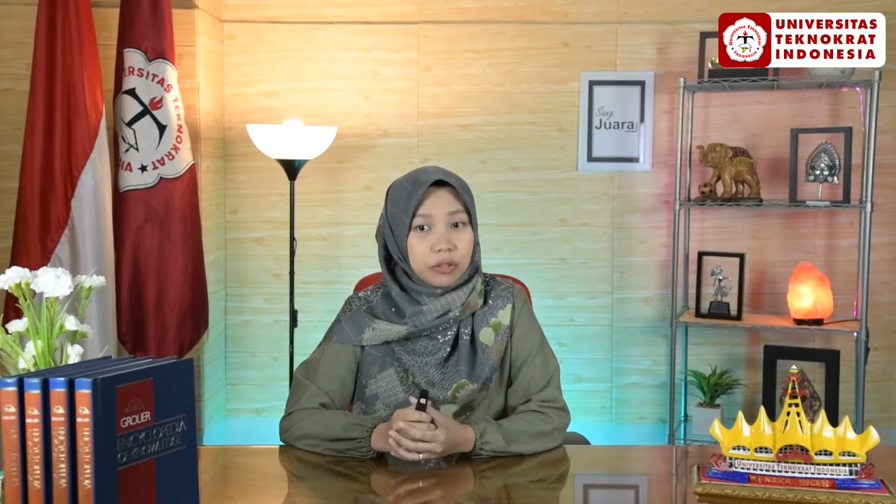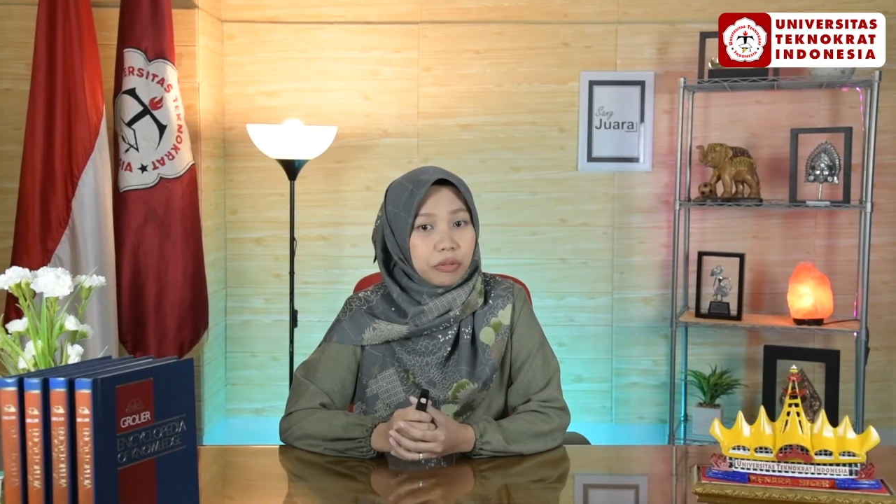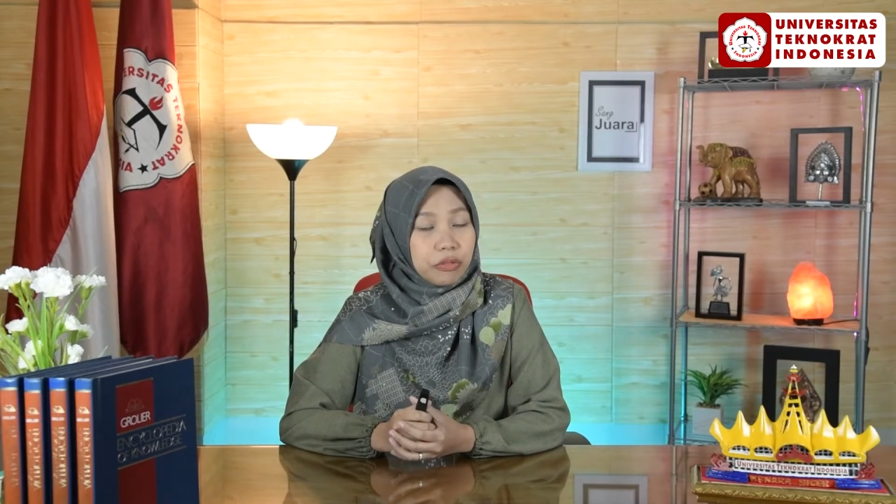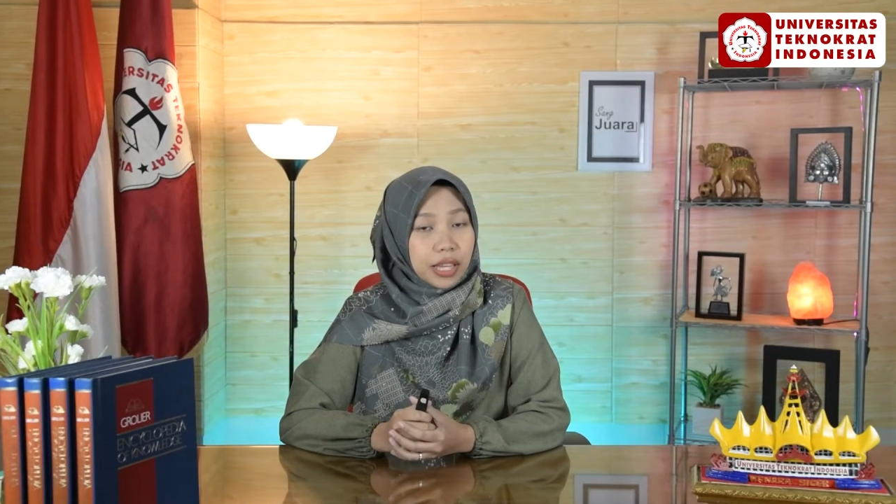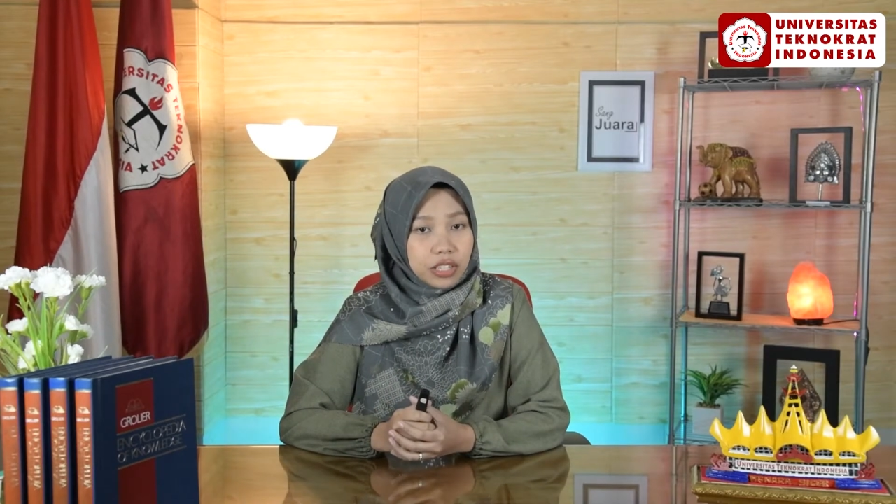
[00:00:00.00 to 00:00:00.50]

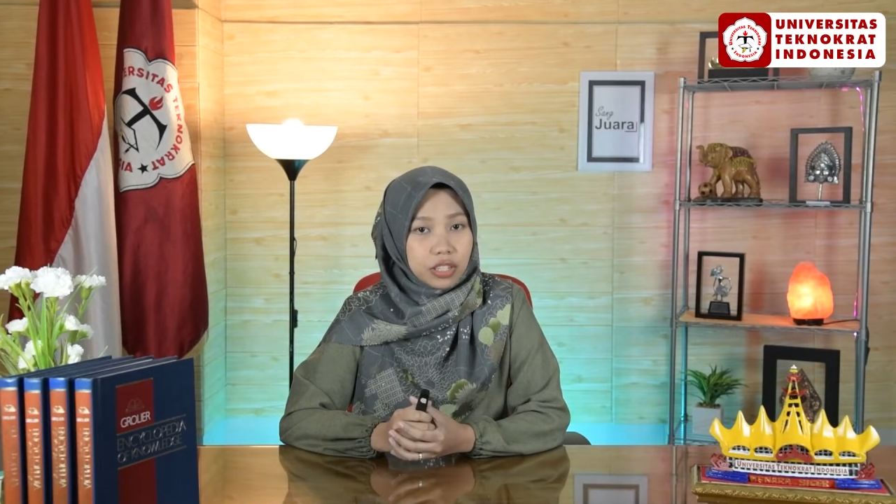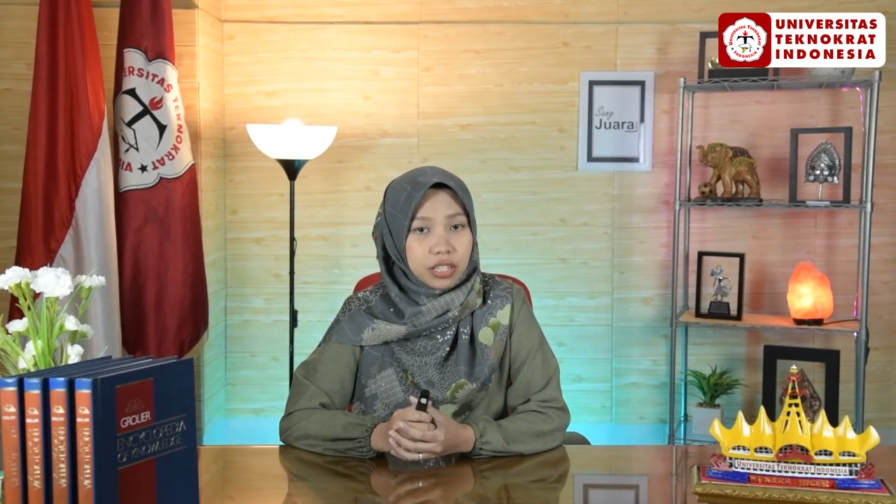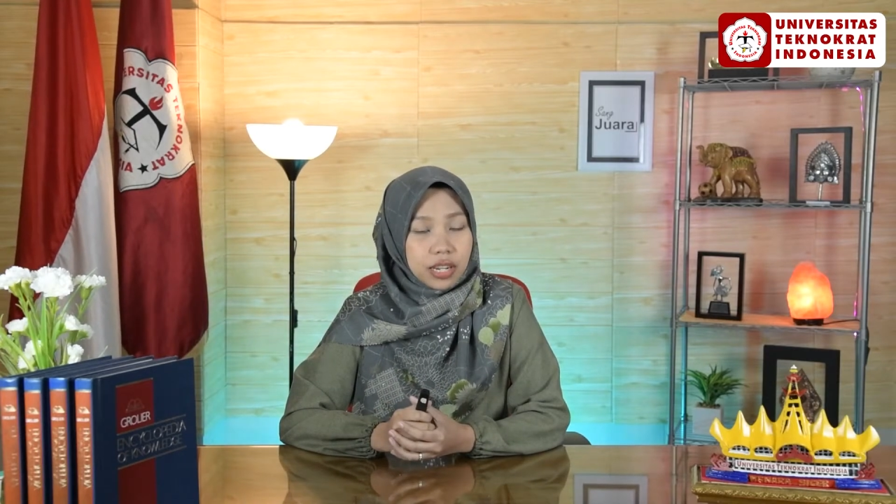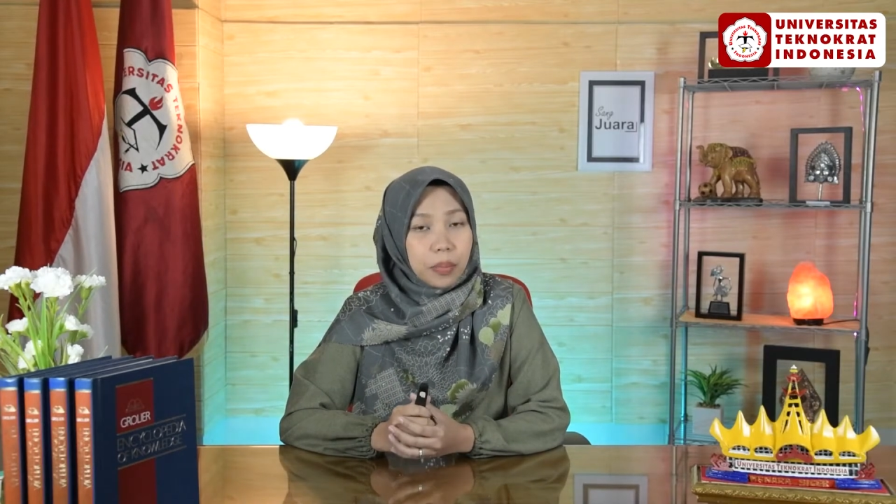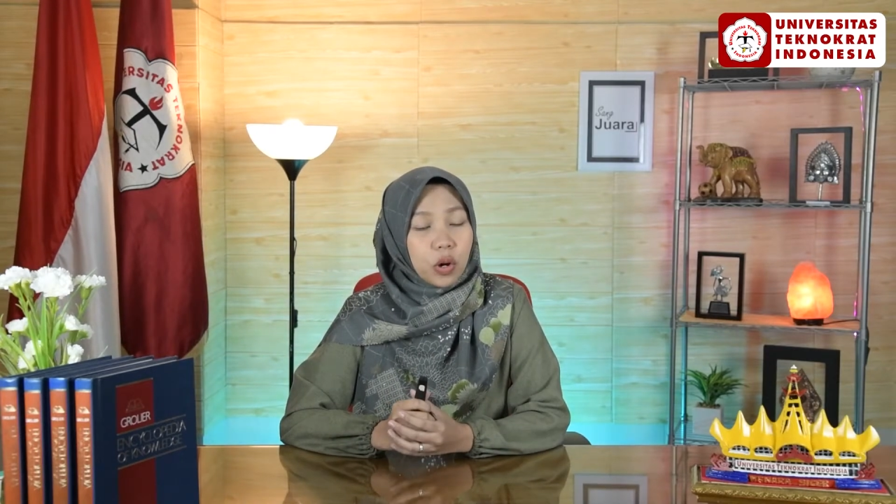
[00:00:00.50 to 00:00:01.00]

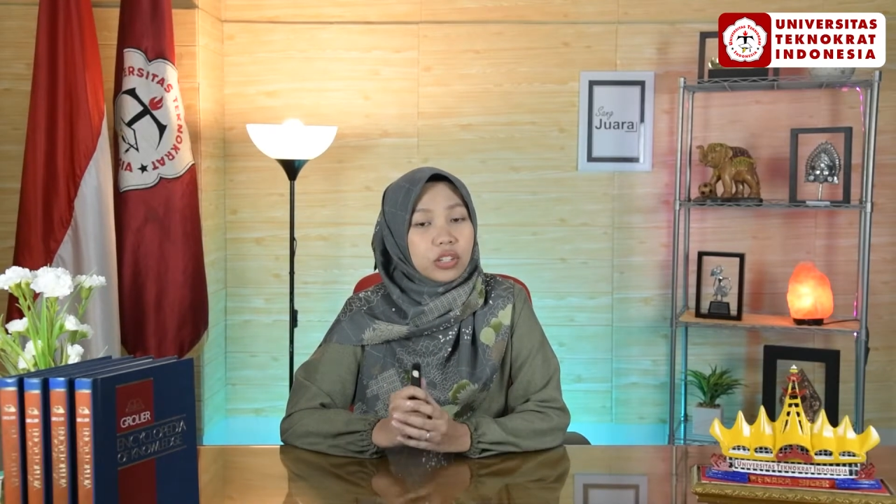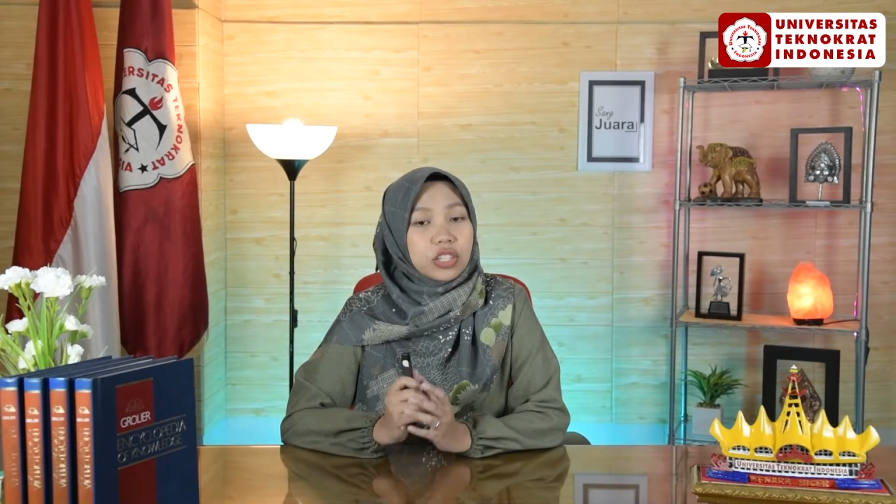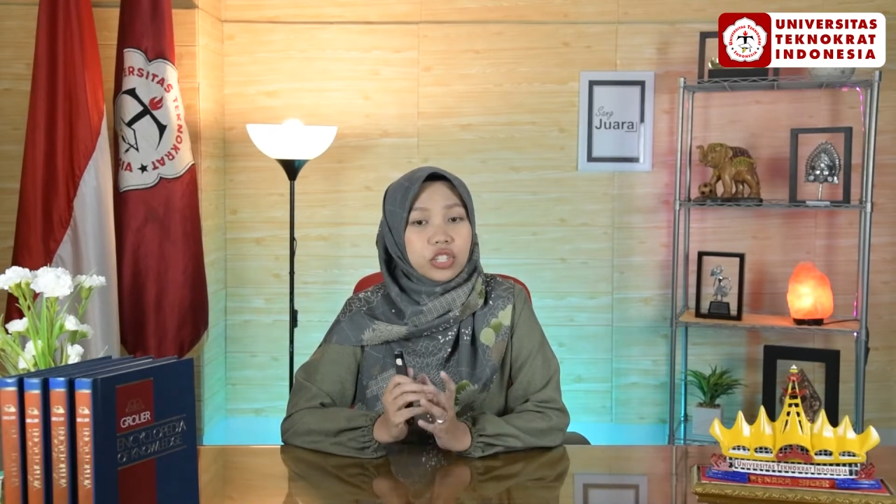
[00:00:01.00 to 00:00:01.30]
reflection upon